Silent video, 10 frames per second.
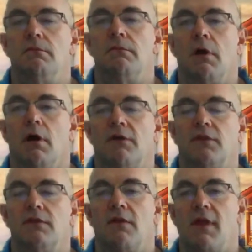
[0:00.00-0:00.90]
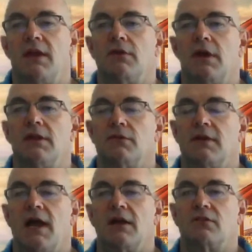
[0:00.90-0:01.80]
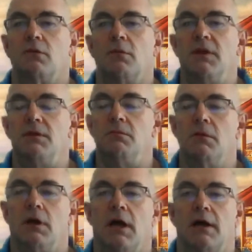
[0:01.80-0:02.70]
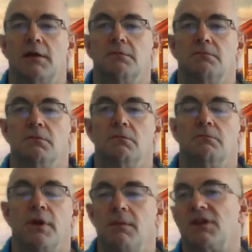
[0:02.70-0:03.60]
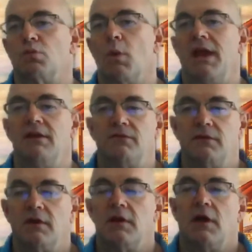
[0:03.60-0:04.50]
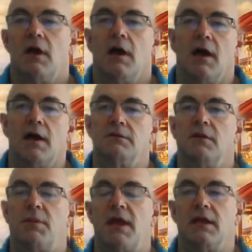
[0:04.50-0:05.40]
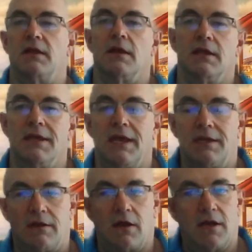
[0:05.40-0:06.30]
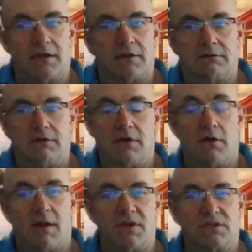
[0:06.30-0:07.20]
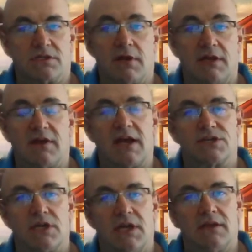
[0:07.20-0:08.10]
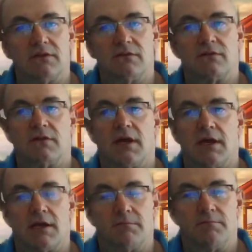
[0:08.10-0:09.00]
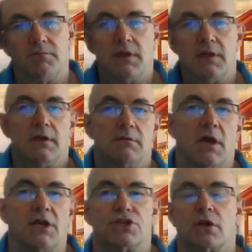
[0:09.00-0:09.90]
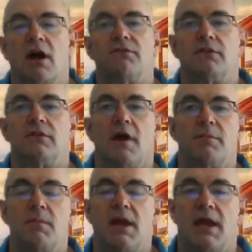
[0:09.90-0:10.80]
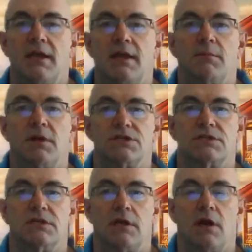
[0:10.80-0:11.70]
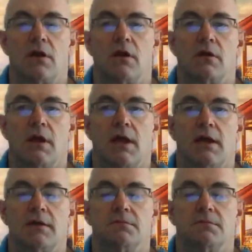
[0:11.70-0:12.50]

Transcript: Often the land transfer tax will be pretty much waived, depending again on how much the transaction is. Not sure off the top of my head how much they are